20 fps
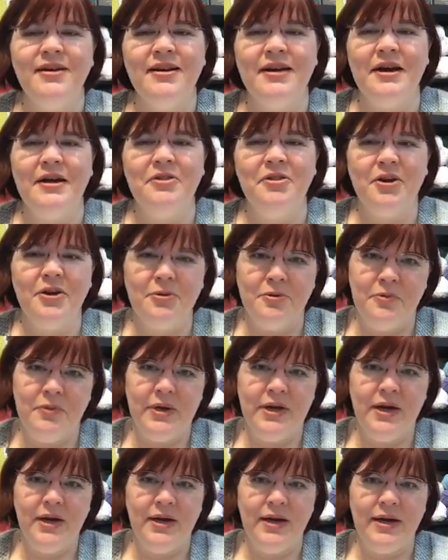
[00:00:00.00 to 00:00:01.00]
I thought it would
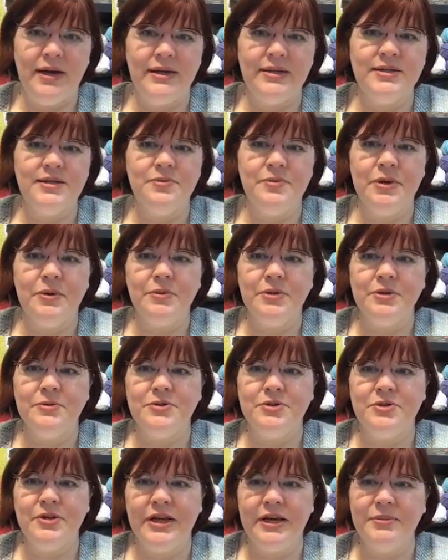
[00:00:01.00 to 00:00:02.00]
be kind of nice to be able to
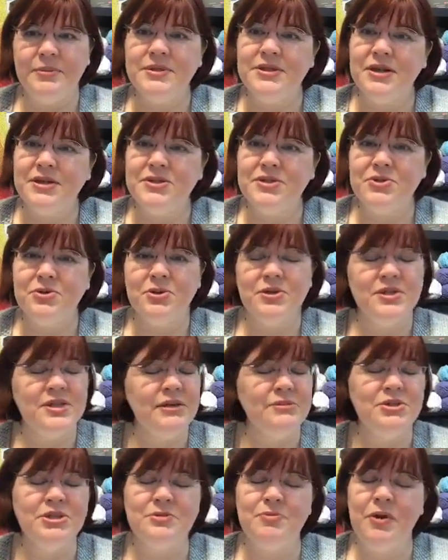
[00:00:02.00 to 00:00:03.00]
do the Amazon store. So
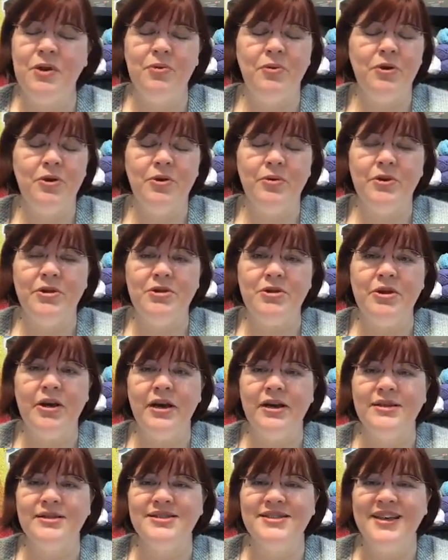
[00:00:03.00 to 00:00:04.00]
I'm just being real with you
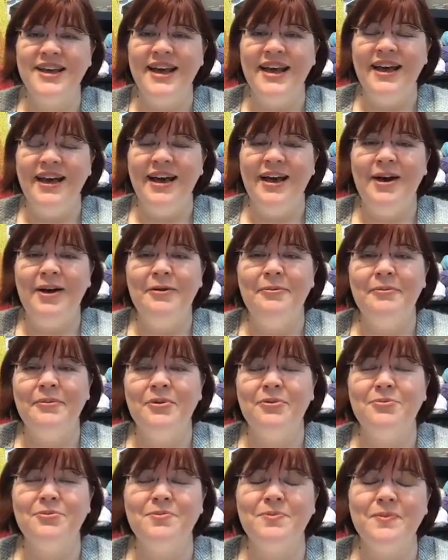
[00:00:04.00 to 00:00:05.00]
guys.
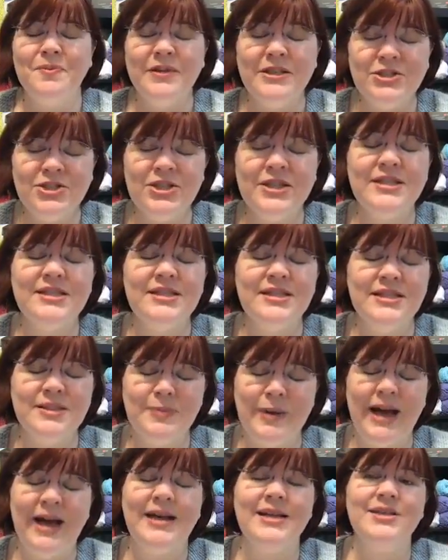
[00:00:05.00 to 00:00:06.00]
Um, just this
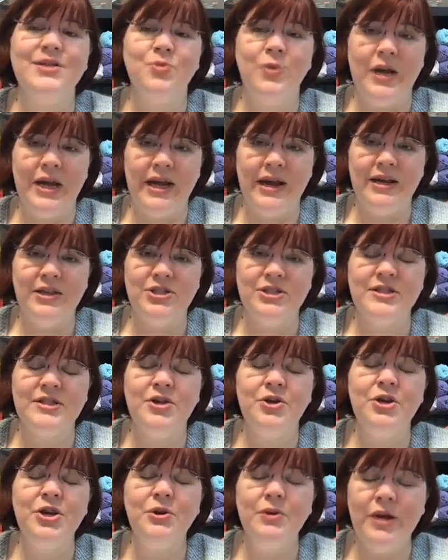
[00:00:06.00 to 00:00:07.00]
past week, just so
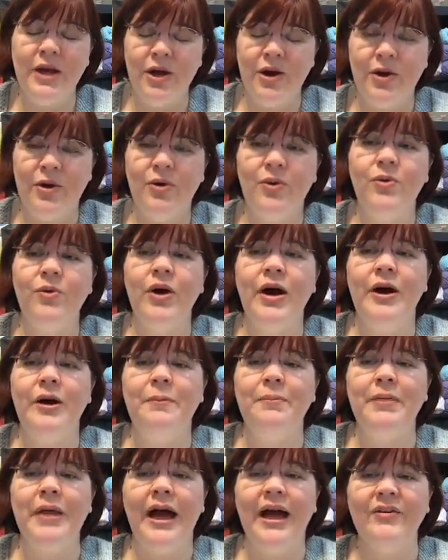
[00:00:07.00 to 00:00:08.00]
you know,
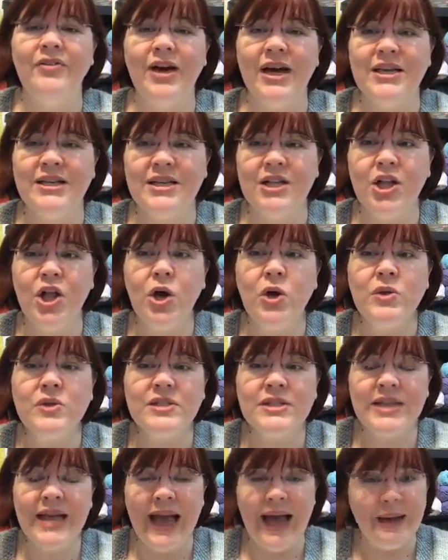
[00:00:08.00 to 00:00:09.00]
um, I've got
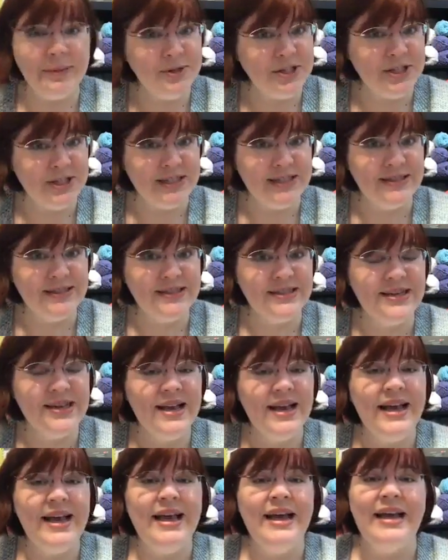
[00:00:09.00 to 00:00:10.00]
closed captions
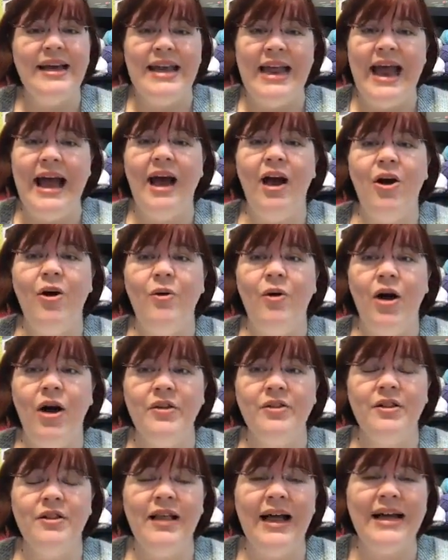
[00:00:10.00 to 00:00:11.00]
now
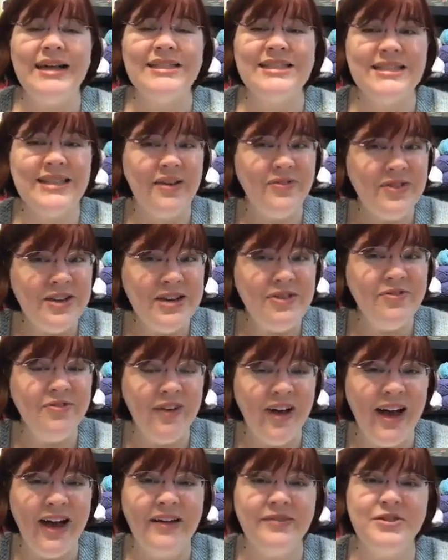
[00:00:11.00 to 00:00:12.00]
on the last
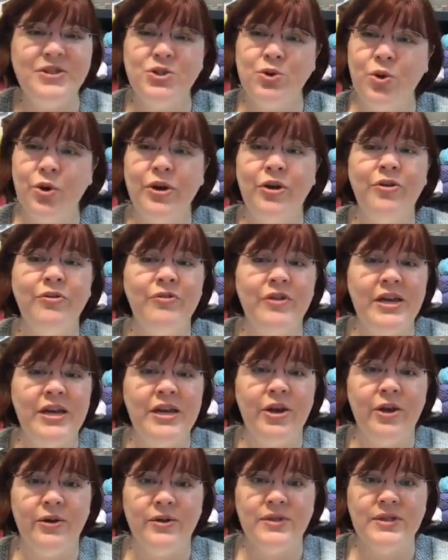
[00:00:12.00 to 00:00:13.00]
75 tutorial
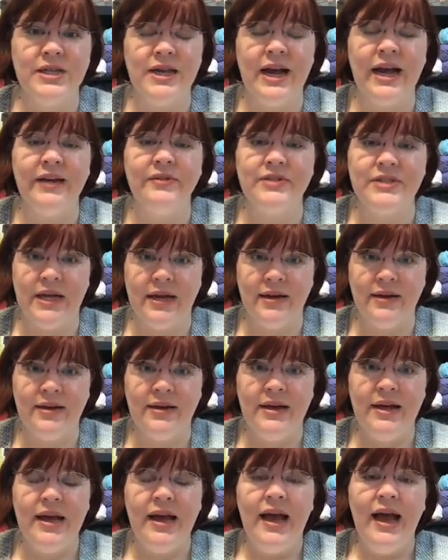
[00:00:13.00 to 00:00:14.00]
videos that I've done.
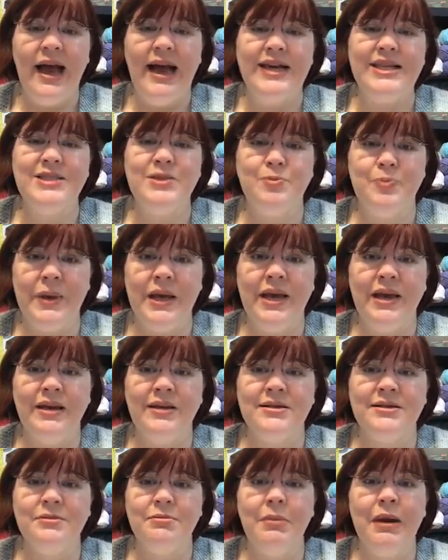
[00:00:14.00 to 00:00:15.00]
I
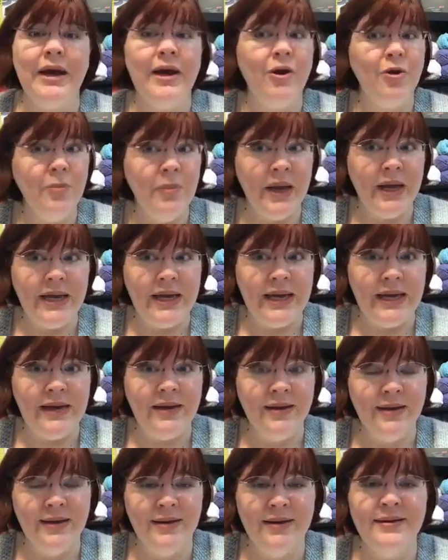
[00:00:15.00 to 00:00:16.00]
spent my own money.
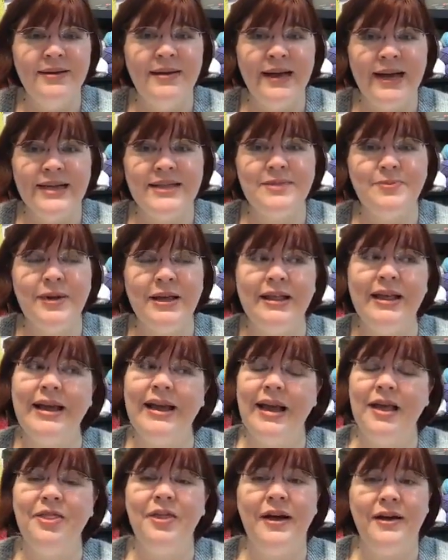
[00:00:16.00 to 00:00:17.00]
I spent like
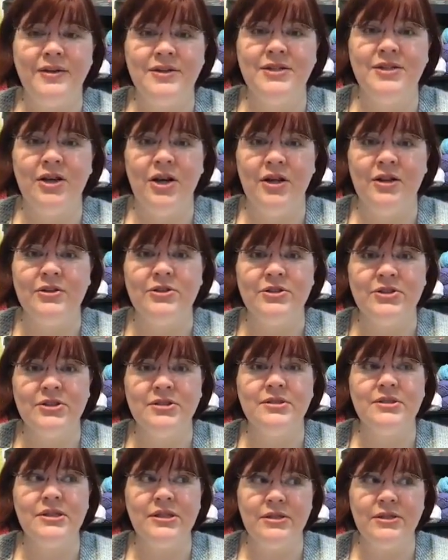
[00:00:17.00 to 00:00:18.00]
a thousand dollars
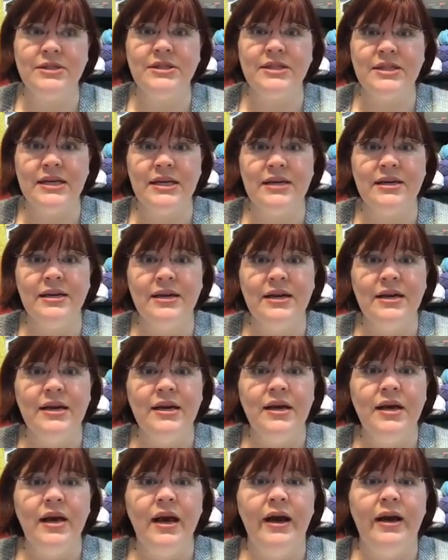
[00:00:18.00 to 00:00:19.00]
seriously
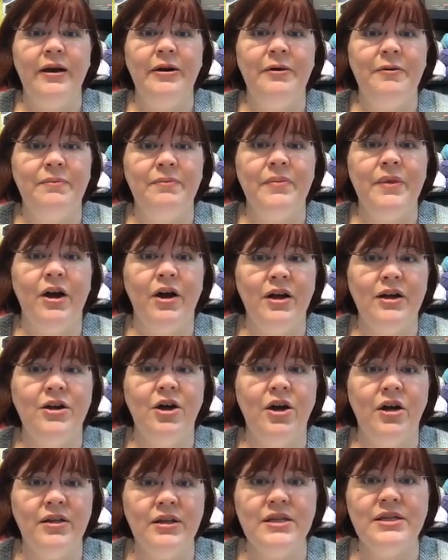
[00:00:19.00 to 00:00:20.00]
um, on
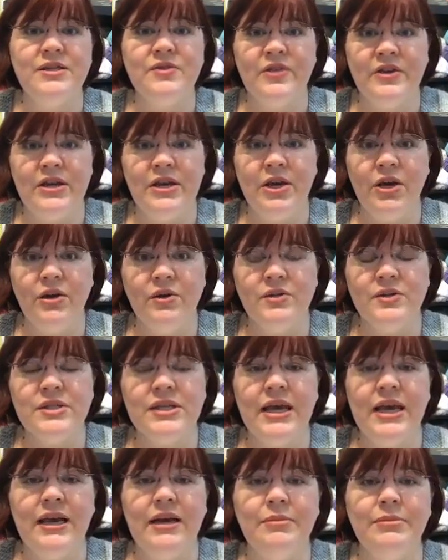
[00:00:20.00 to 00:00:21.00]
all these videos
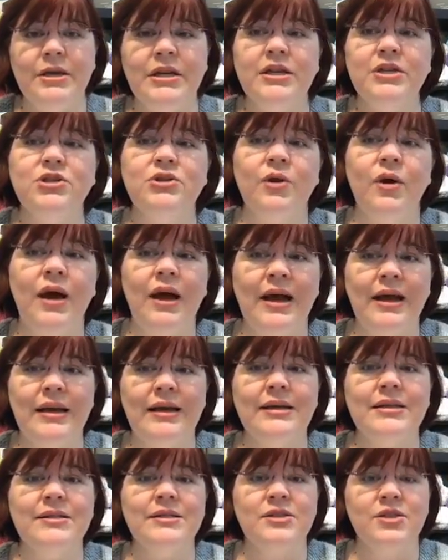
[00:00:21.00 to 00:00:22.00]
and I'm gonna try
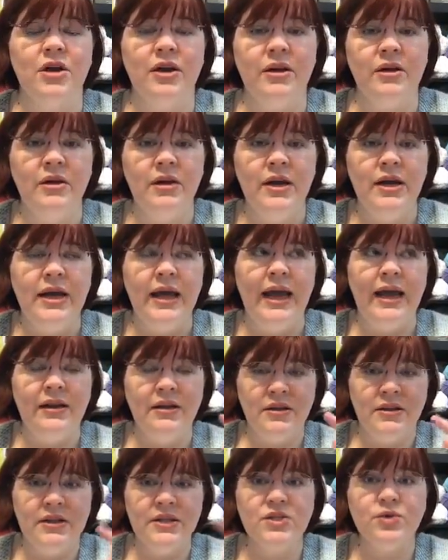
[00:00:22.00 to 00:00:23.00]
and start
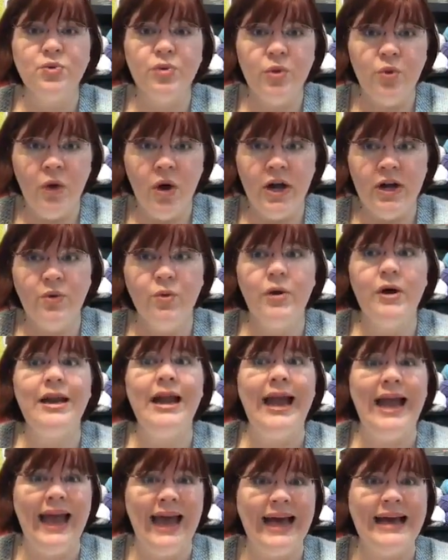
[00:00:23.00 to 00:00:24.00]
and this Ruana one
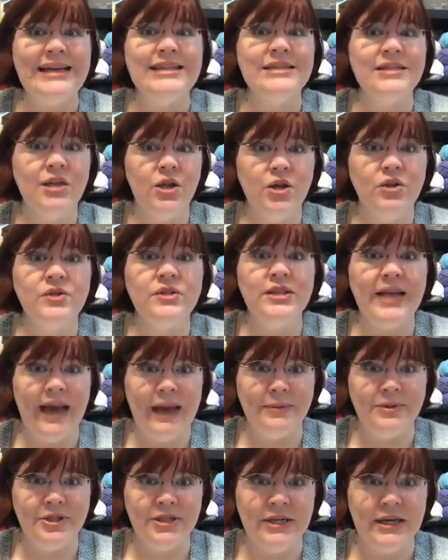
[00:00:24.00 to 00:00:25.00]
has closed
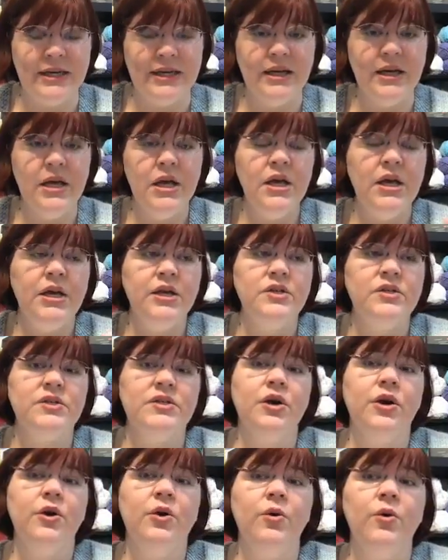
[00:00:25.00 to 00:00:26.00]
captioning
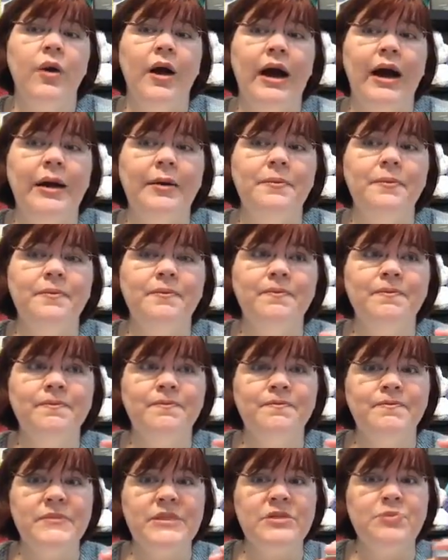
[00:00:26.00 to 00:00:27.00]
so I'm
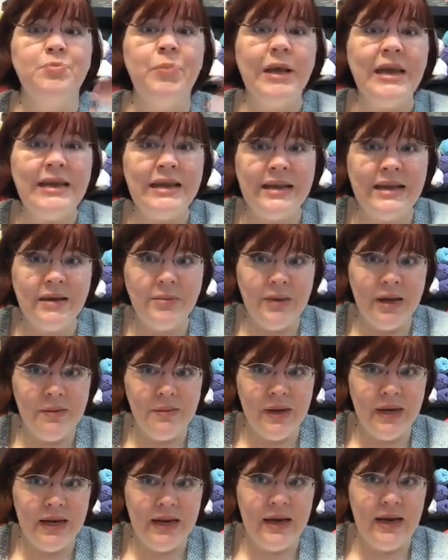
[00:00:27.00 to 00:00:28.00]
spending my
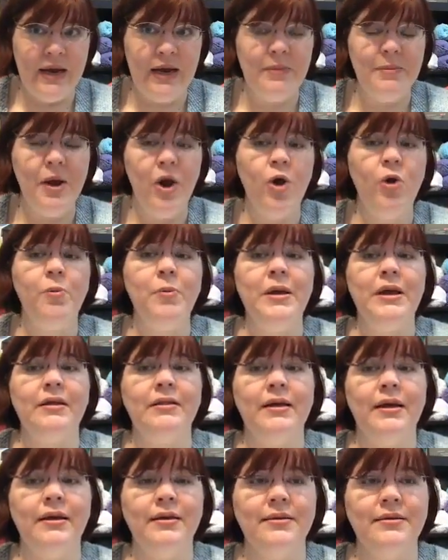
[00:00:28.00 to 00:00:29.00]
money and I'm hoping
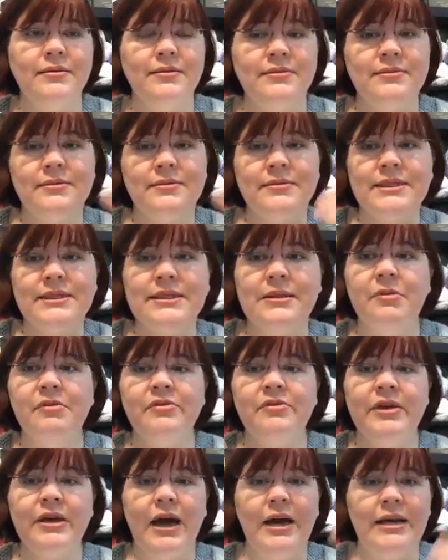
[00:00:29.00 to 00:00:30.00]
that some of
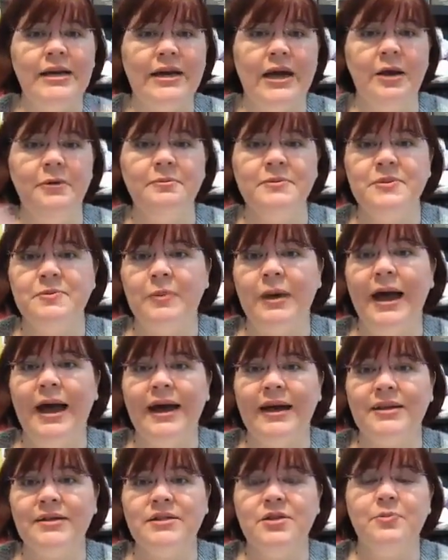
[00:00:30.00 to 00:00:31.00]
it kind of comes
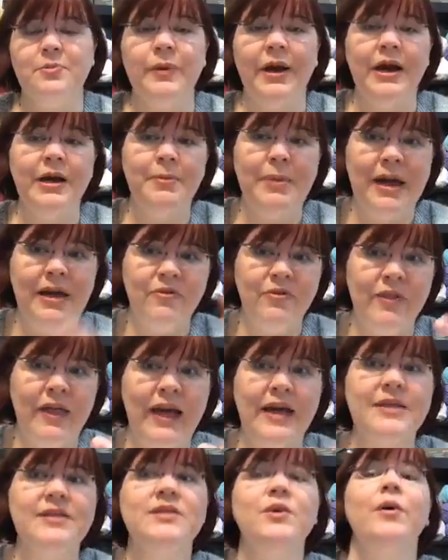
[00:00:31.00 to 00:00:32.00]
back to kind of pay for
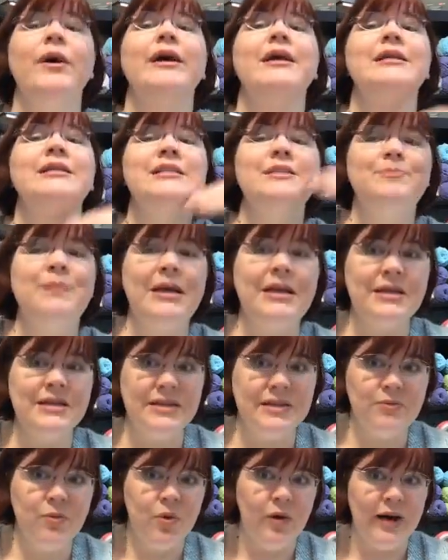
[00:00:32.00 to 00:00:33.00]
that so I can spend
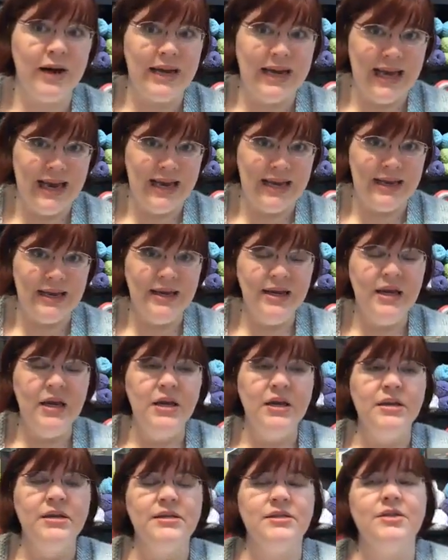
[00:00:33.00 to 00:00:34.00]
some more again.
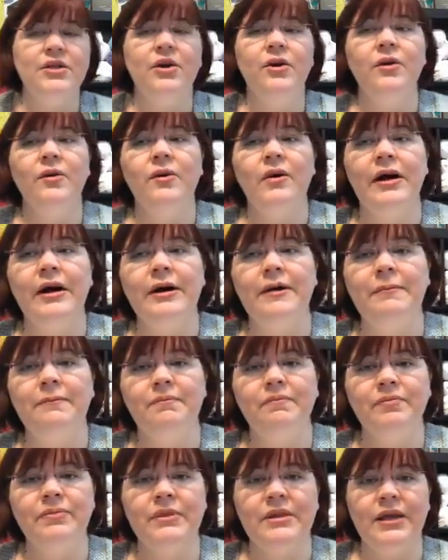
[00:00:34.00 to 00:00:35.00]
So
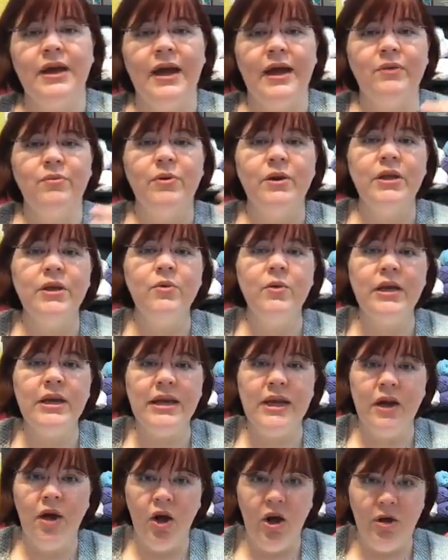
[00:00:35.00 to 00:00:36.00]
um, I really want to
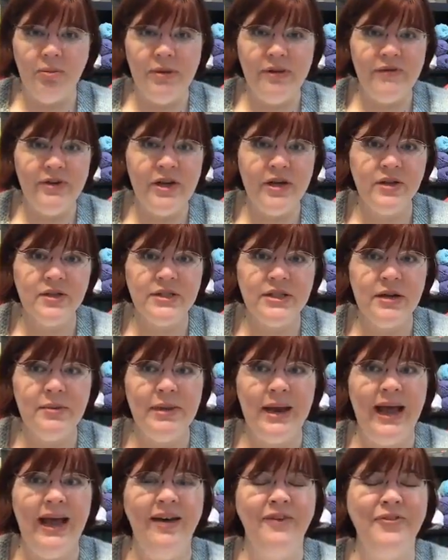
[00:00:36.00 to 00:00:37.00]
get all my videos done,
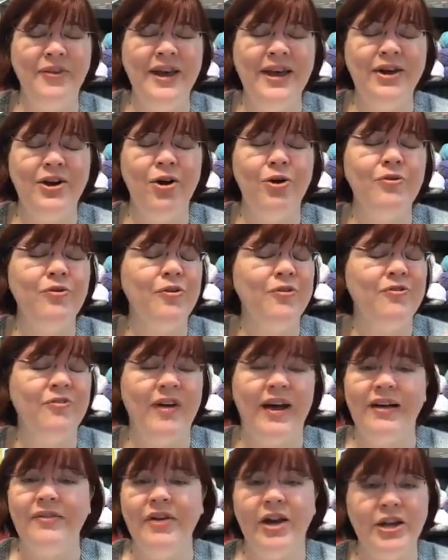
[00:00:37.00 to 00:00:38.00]
but I have like over
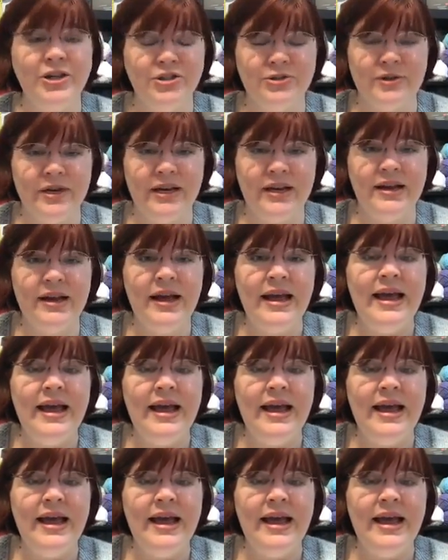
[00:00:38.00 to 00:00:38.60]
500.